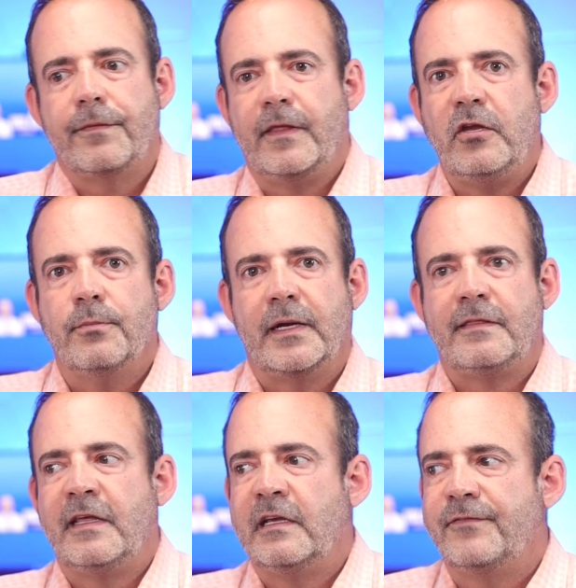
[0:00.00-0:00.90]
Then you
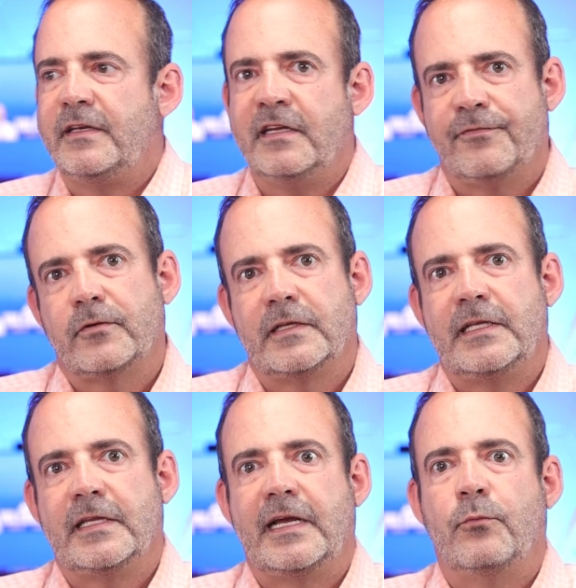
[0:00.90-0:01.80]
might think of it
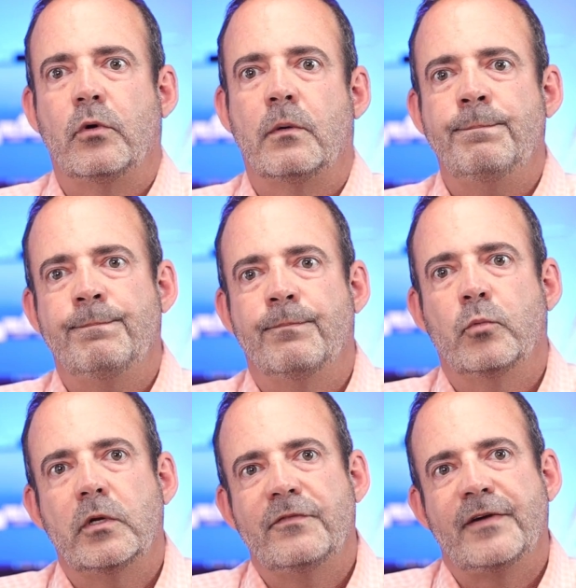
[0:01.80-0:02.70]
differently, like, well,
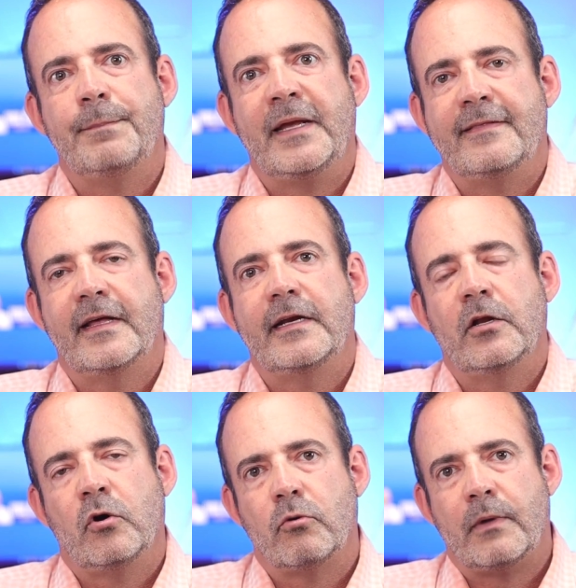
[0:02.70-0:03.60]
what if I make that
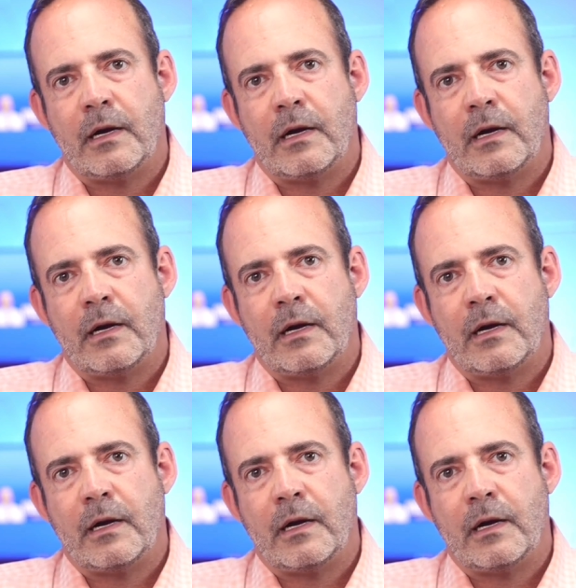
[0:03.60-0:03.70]
at home?